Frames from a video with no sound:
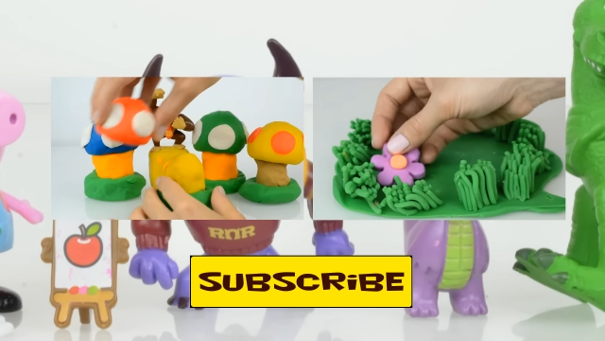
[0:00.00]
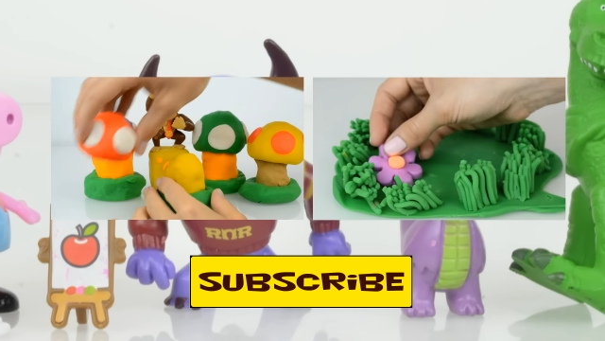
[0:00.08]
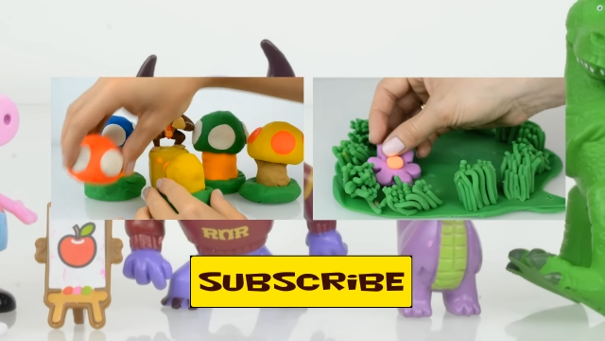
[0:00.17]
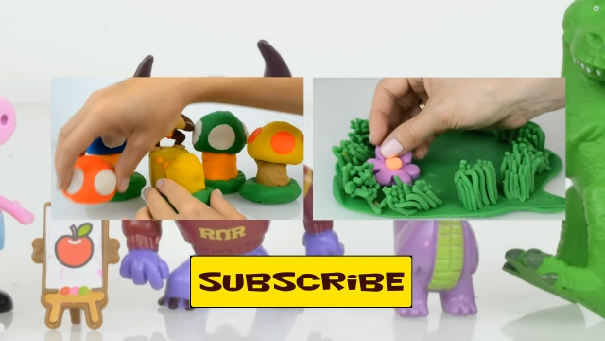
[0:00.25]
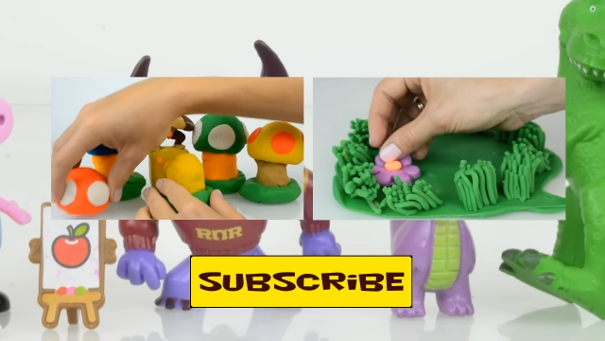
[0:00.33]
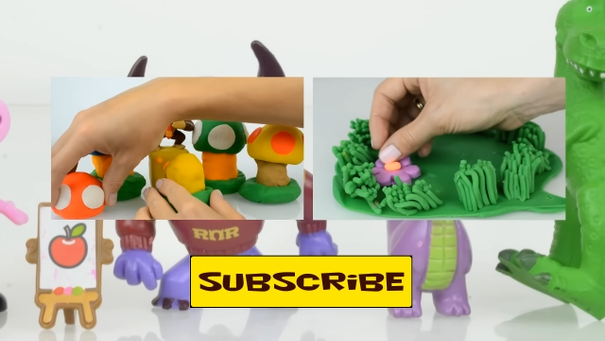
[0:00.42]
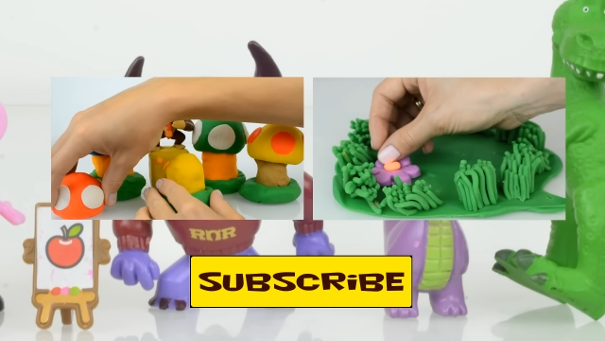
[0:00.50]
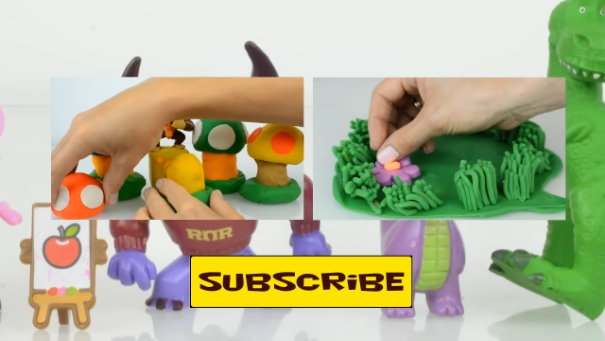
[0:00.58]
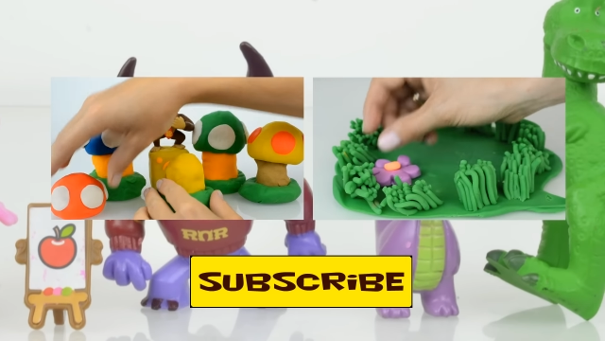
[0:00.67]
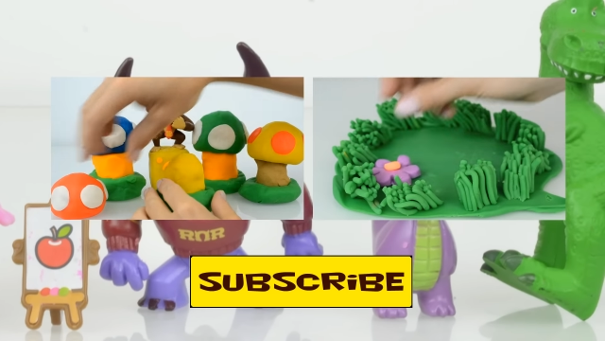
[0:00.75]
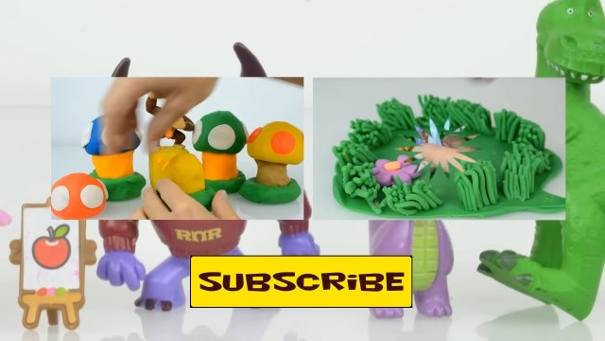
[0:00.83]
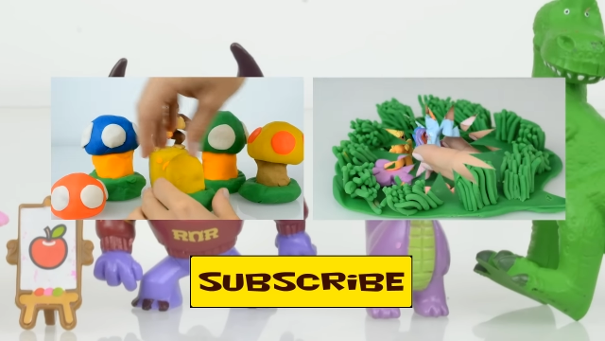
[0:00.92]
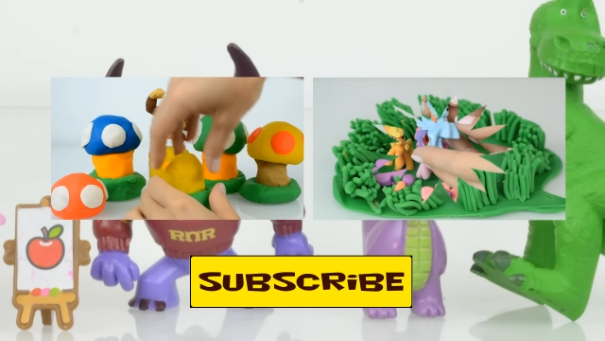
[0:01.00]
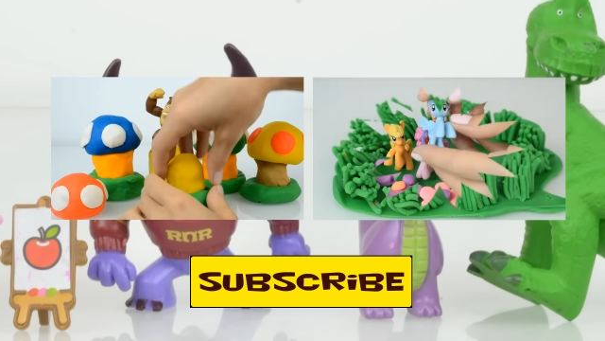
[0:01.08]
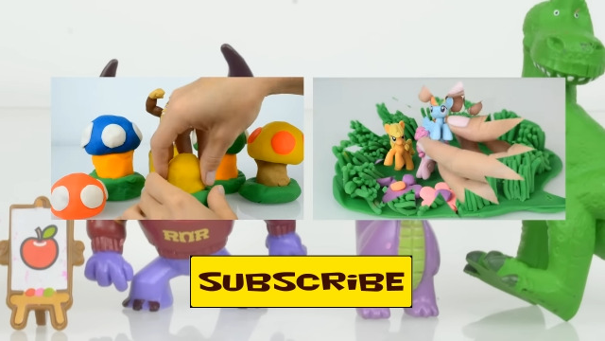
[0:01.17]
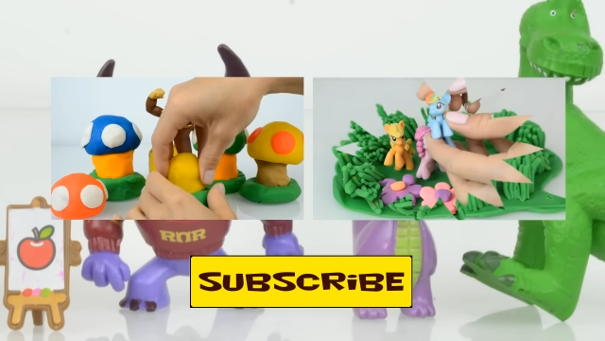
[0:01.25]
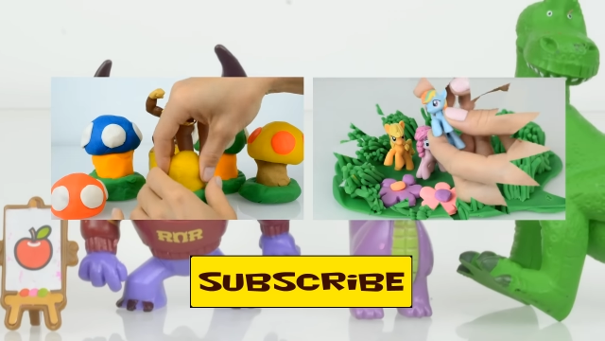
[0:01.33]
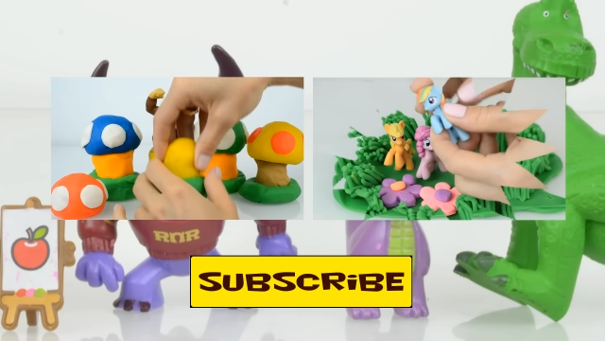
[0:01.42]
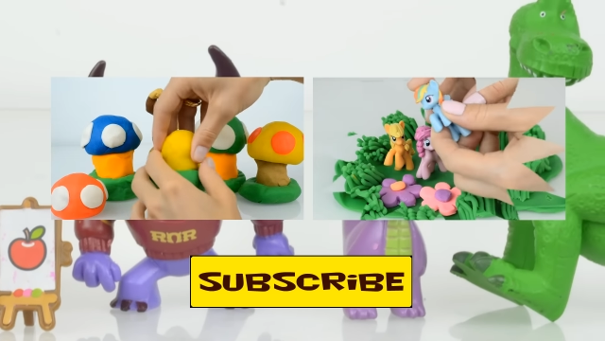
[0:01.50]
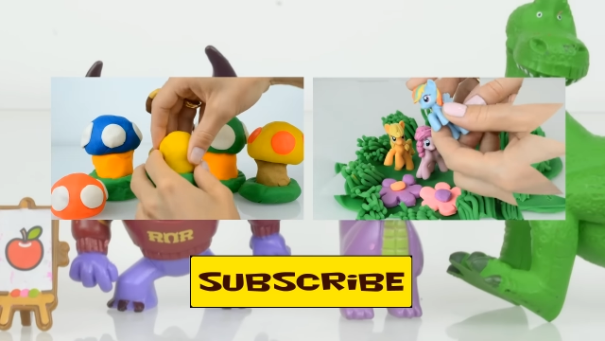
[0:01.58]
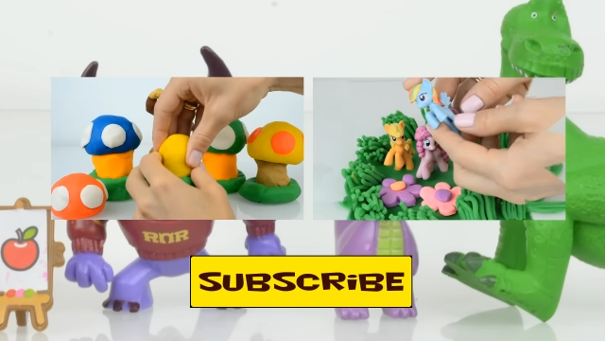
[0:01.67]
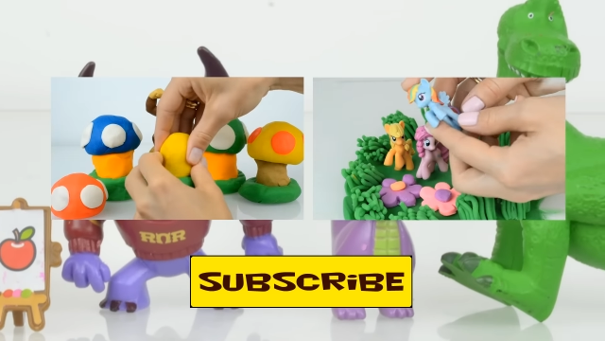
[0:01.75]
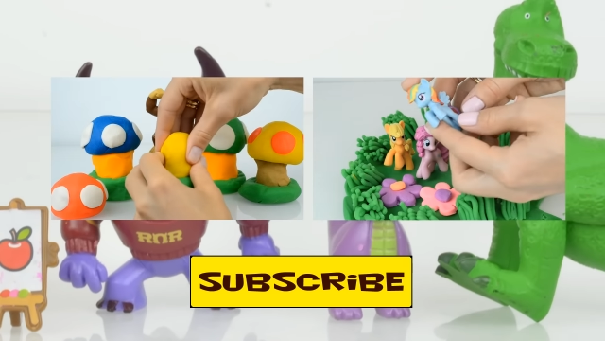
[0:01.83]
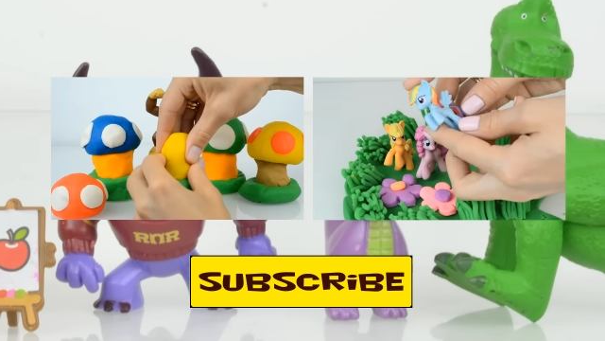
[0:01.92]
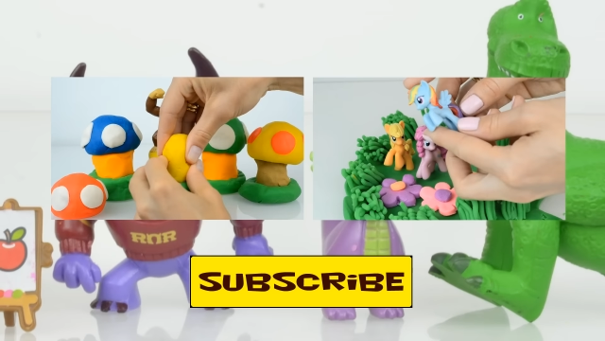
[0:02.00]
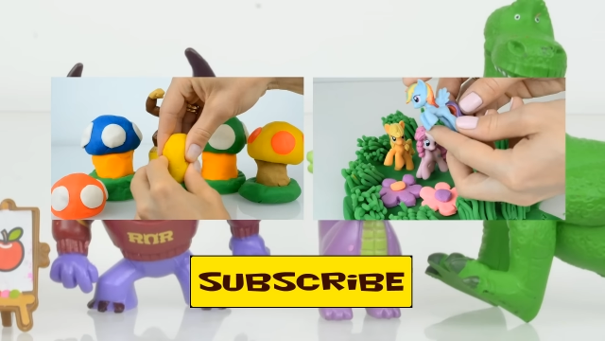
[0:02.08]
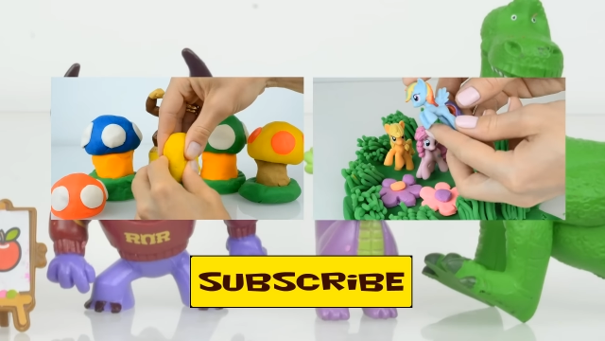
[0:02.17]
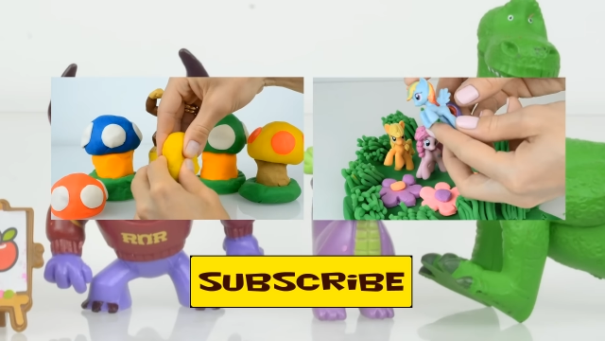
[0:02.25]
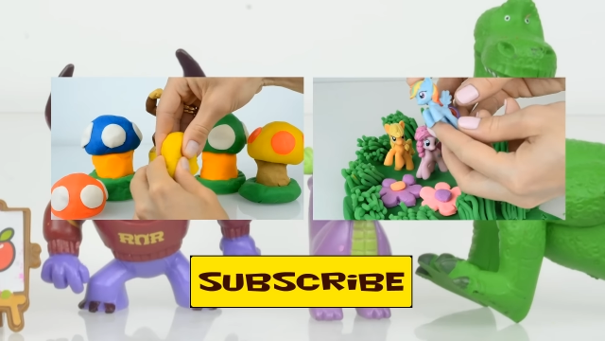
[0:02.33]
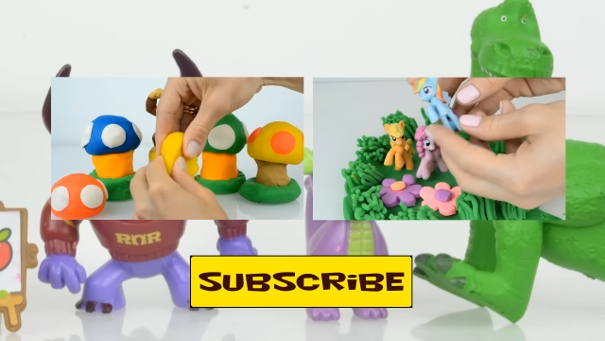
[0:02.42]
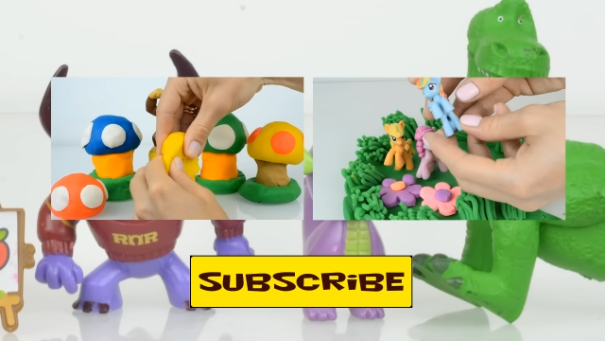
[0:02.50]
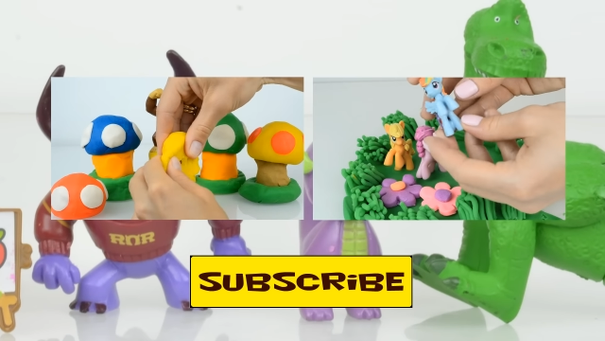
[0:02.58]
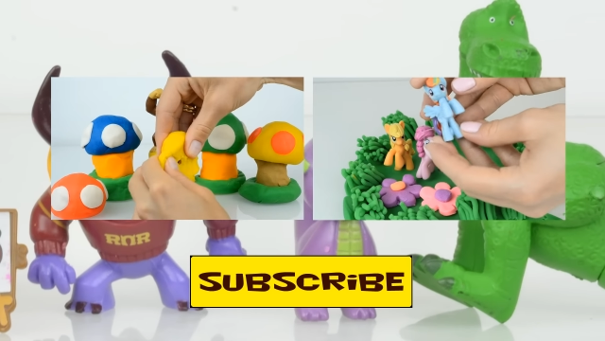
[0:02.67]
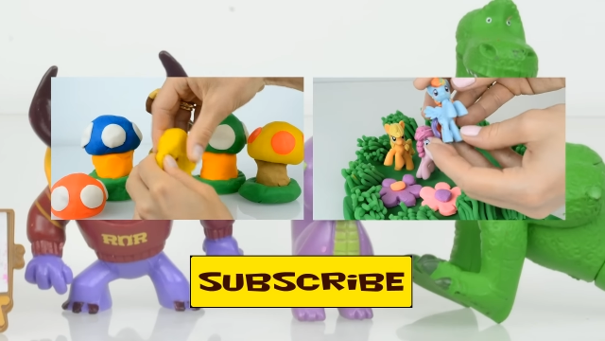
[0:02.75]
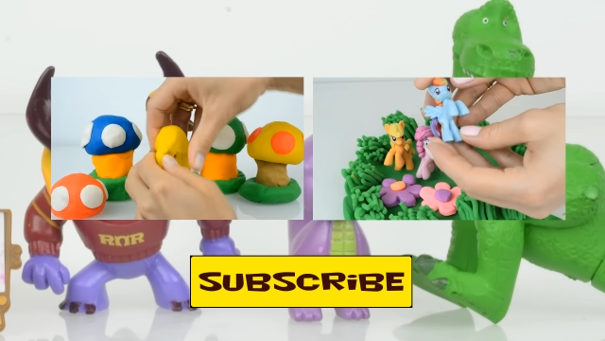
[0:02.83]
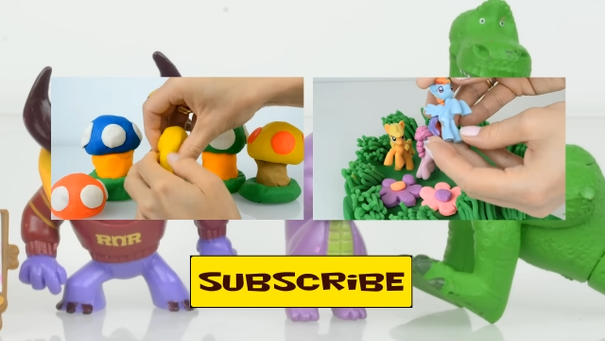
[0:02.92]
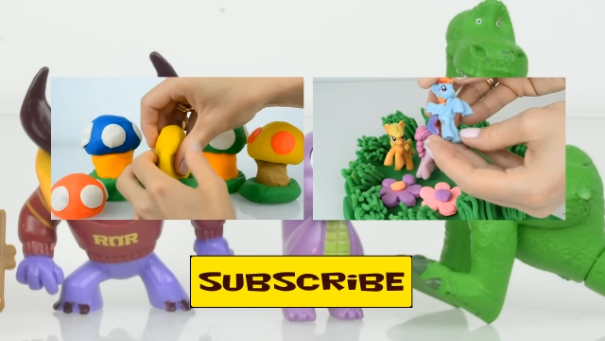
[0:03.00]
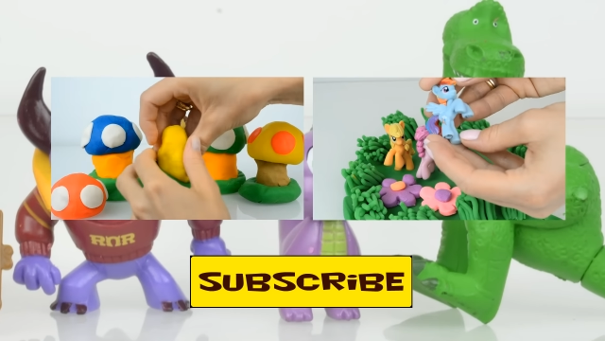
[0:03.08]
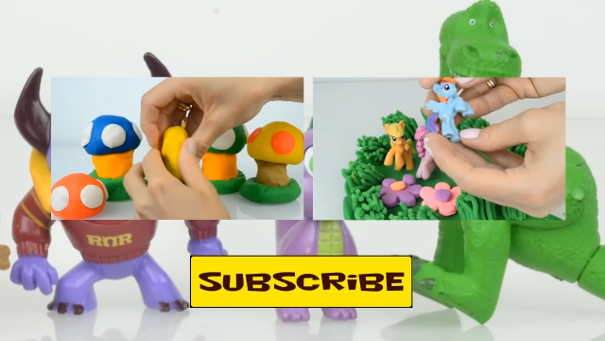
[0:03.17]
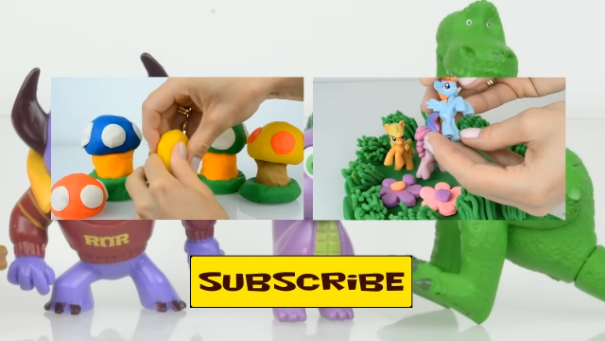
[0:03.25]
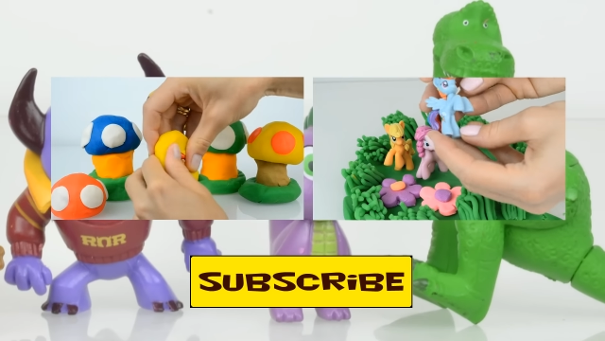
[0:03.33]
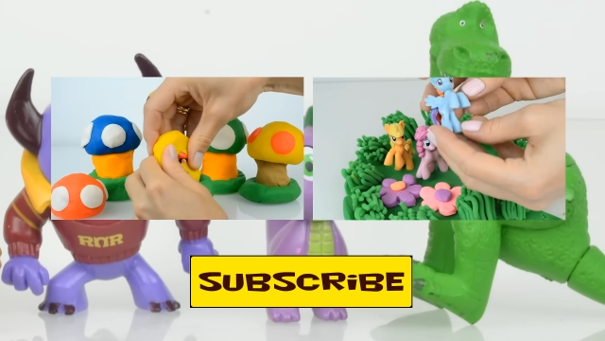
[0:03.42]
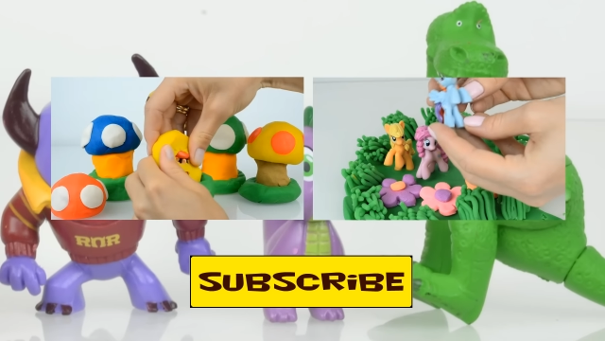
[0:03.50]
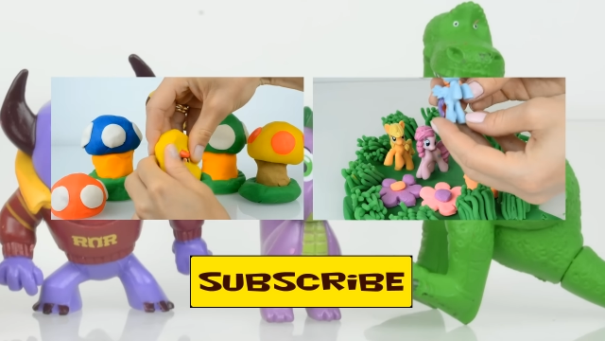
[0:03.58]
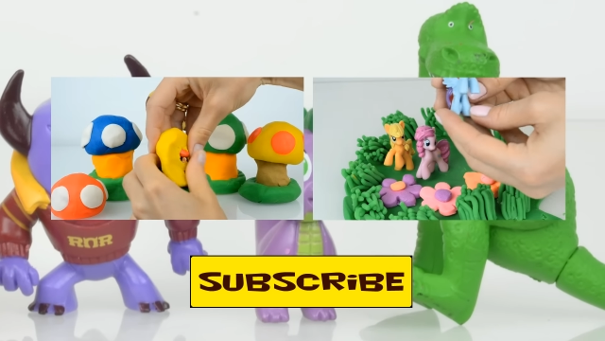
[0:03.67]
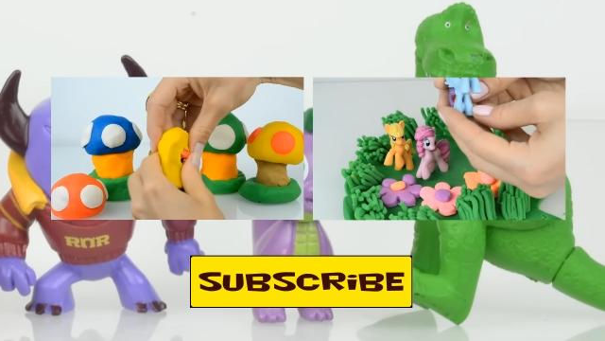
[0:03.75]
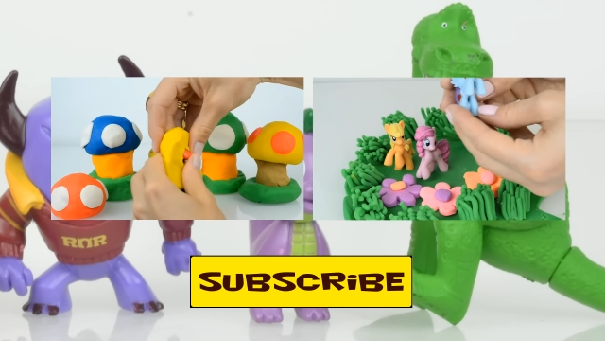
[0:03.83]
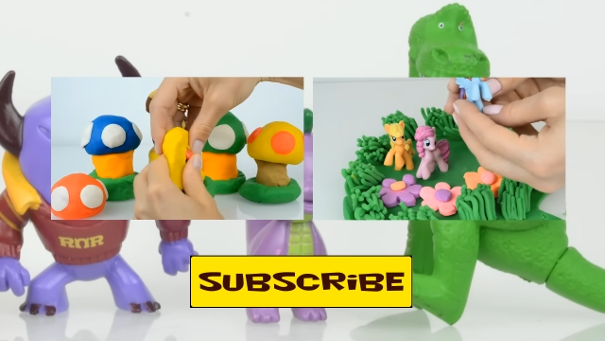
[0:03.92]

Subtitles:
No face is visible, so there are no lips to read.